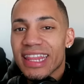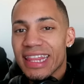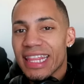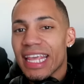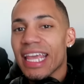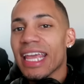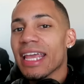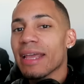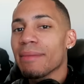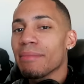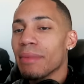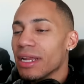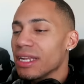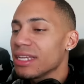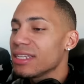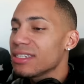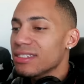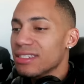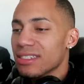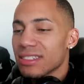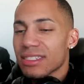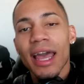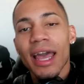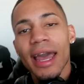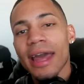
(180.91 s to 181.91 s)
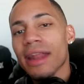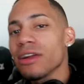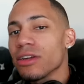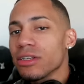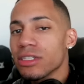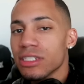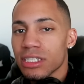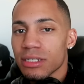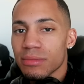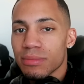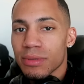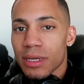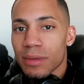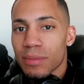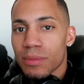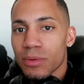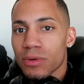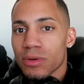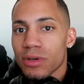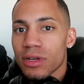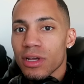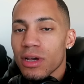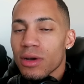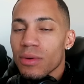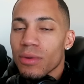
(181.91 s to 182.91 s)
thing. Money is an energy,
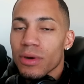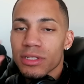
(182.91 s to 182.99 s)
people.